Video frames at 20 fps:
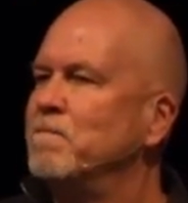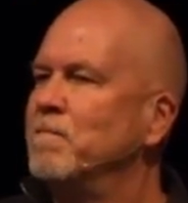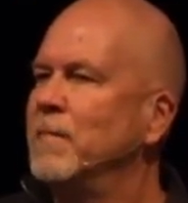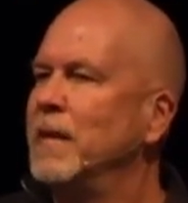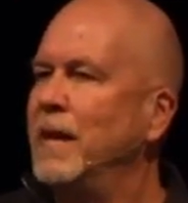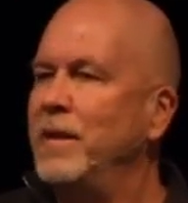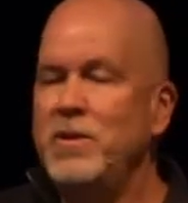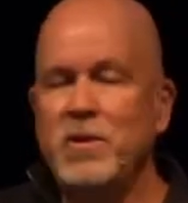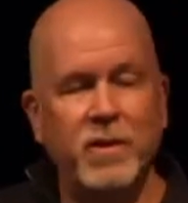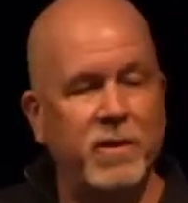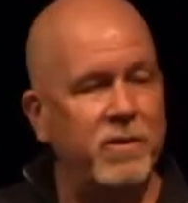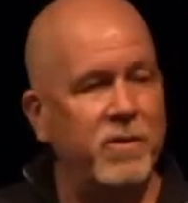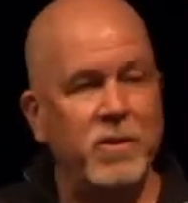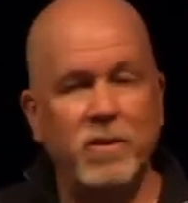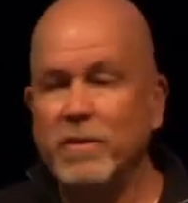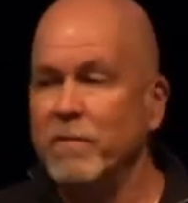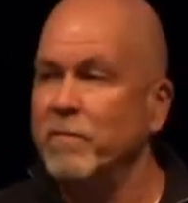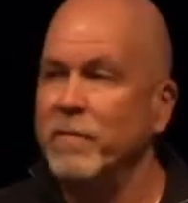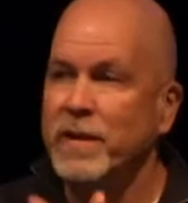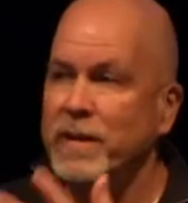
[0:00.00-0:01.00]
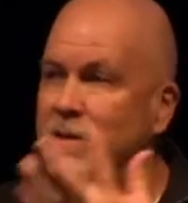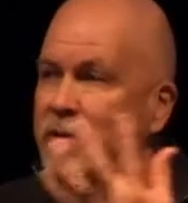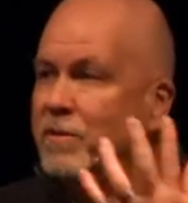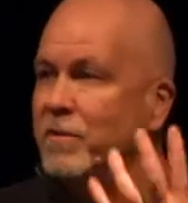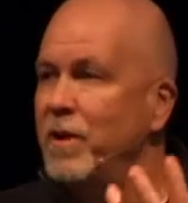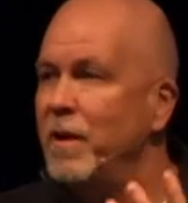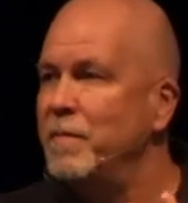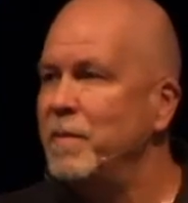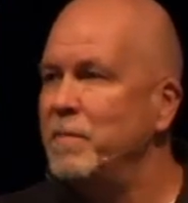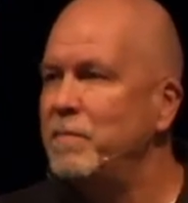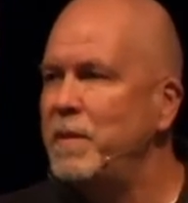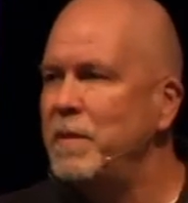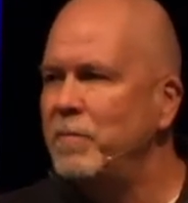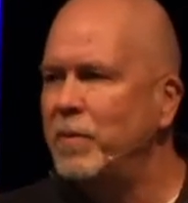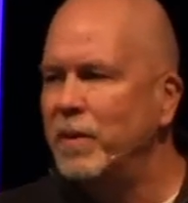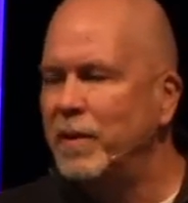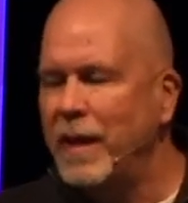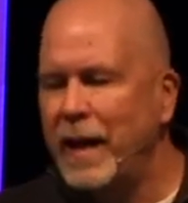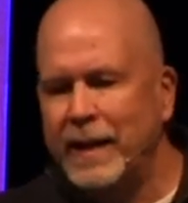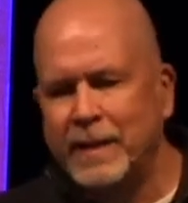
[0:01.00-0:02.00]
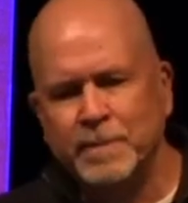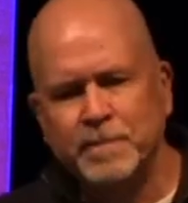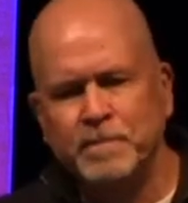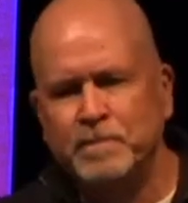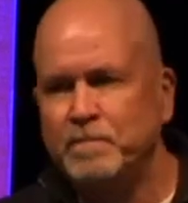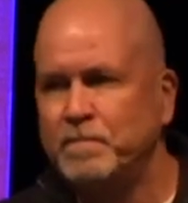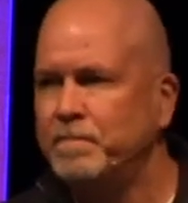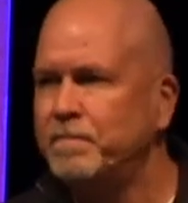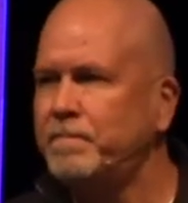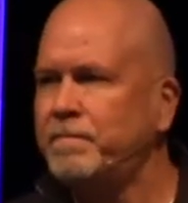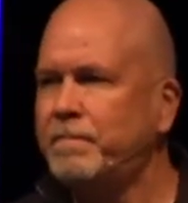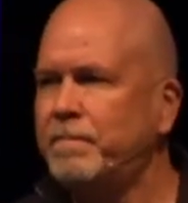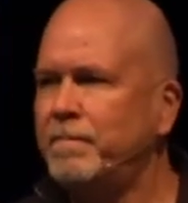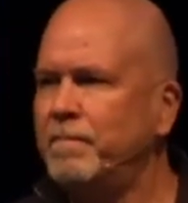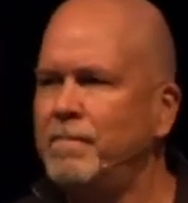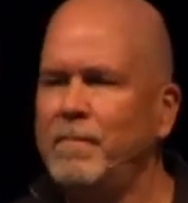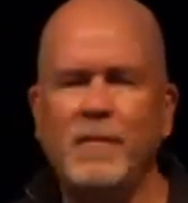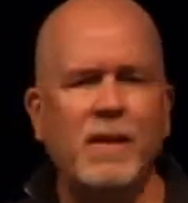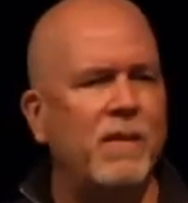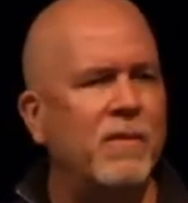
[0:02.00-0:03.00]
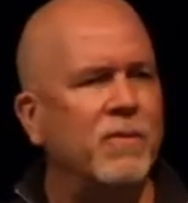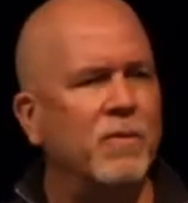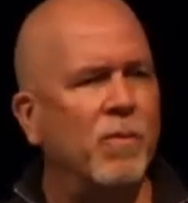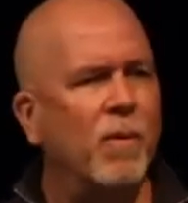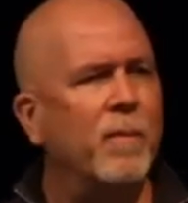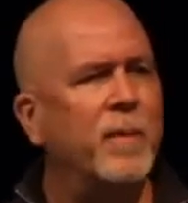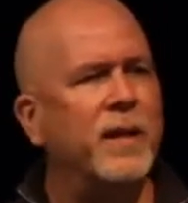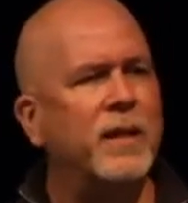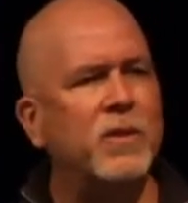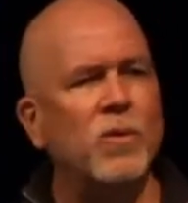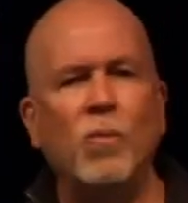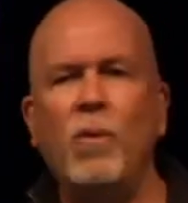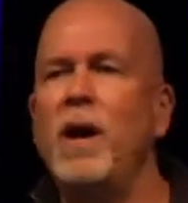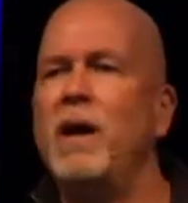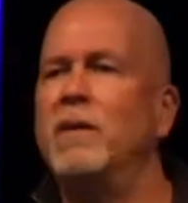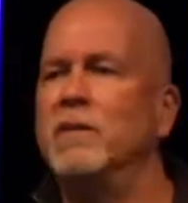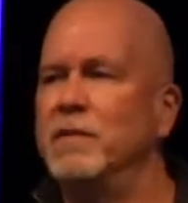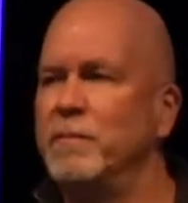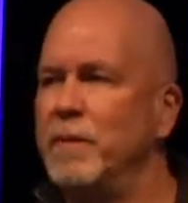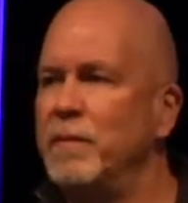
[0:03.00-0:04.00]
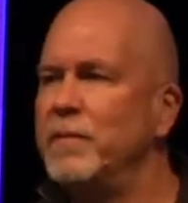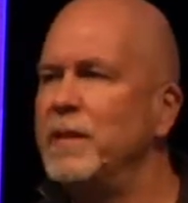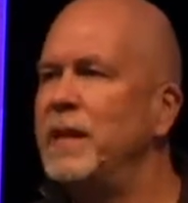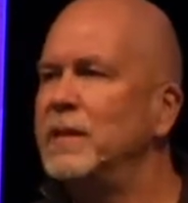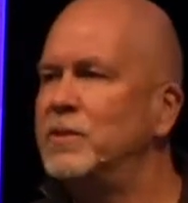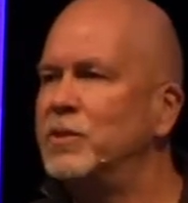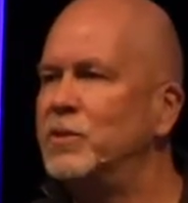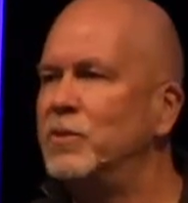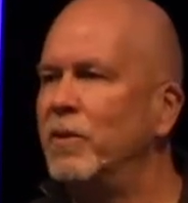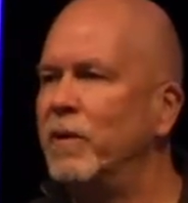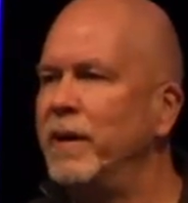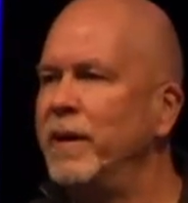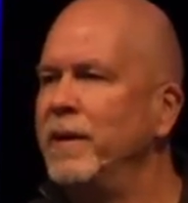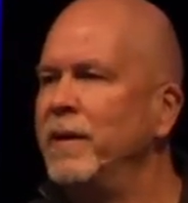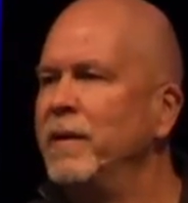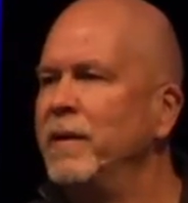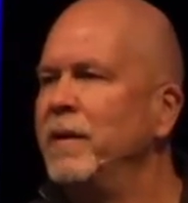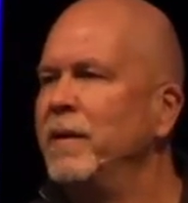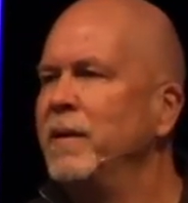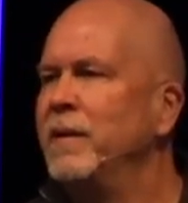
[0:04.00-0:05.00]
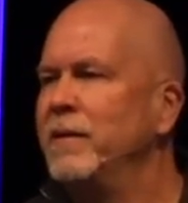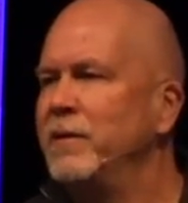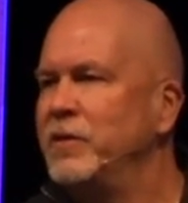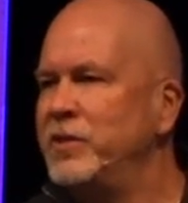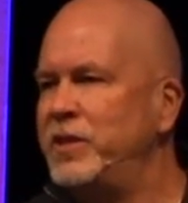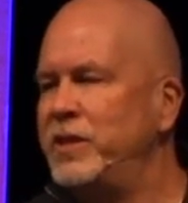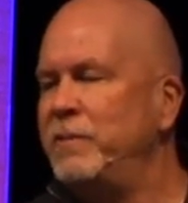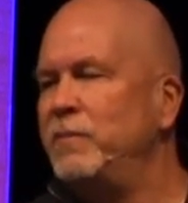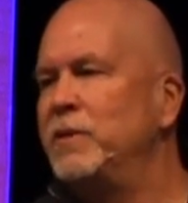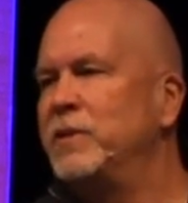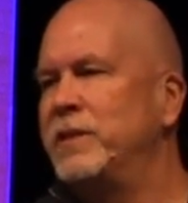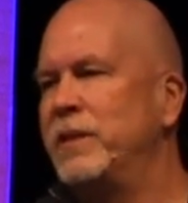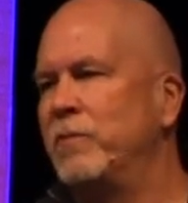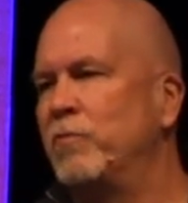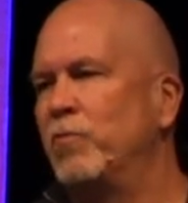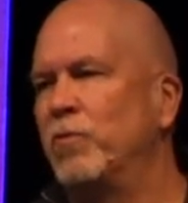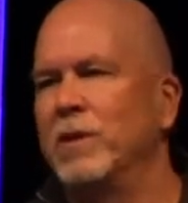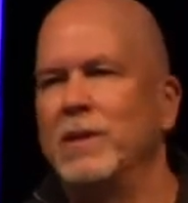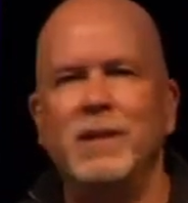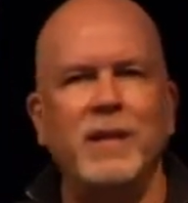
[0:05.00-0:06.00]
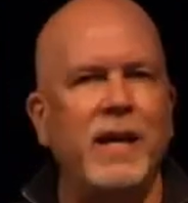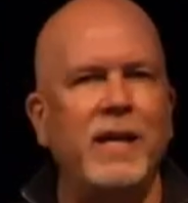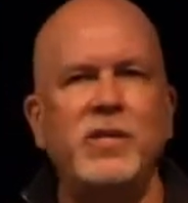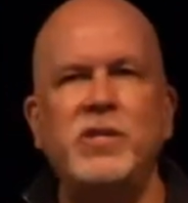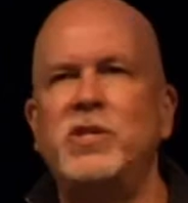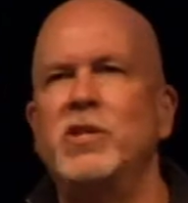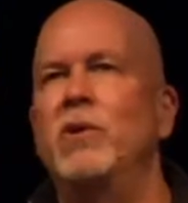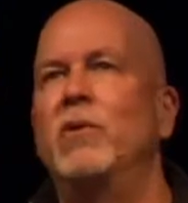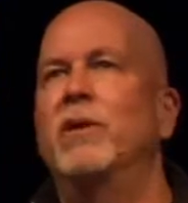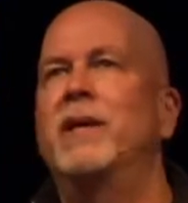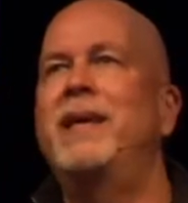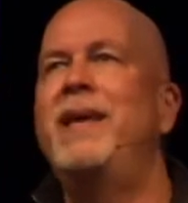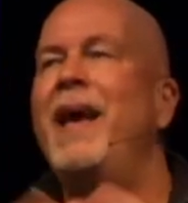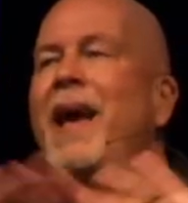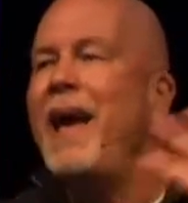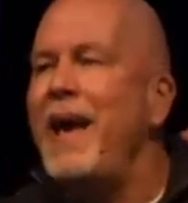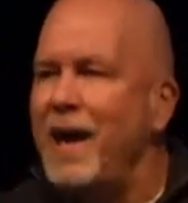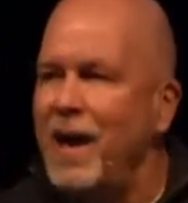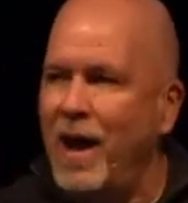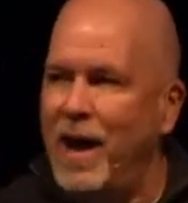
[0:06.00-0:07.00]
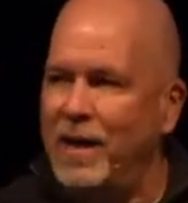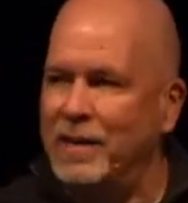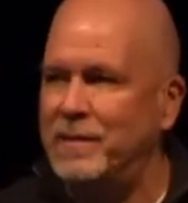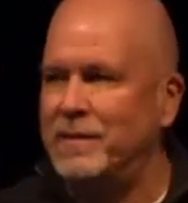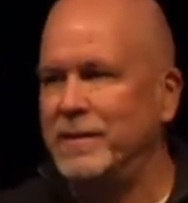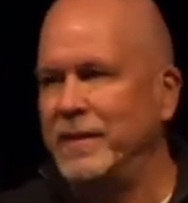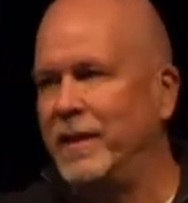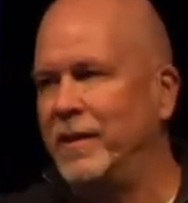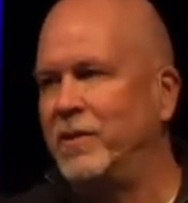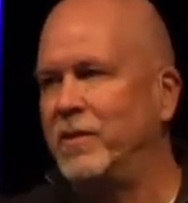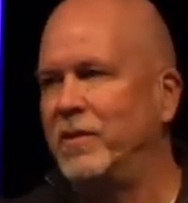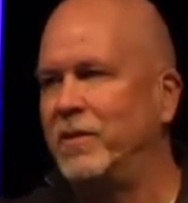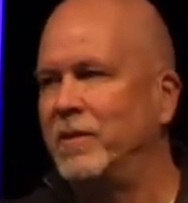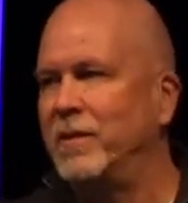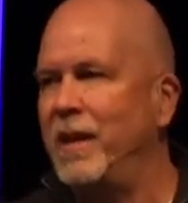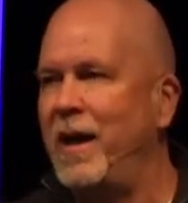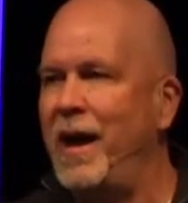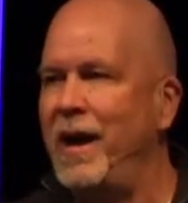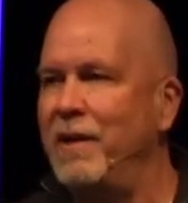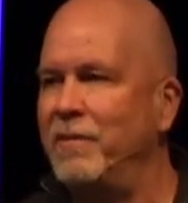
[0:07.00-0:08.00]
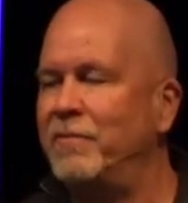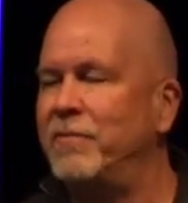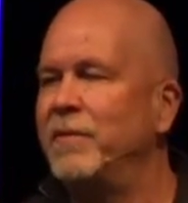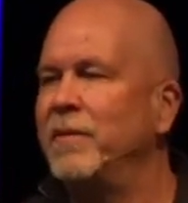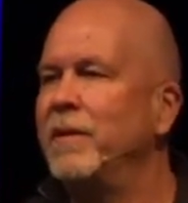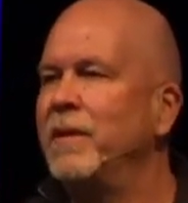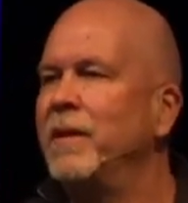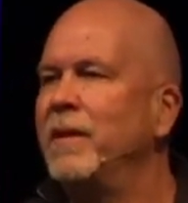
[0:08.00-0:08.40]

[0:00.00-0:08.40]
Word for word: And you can, you can read through. I mean, people like the woman at the well. Do you remember that story? She was in relational chaos in her life.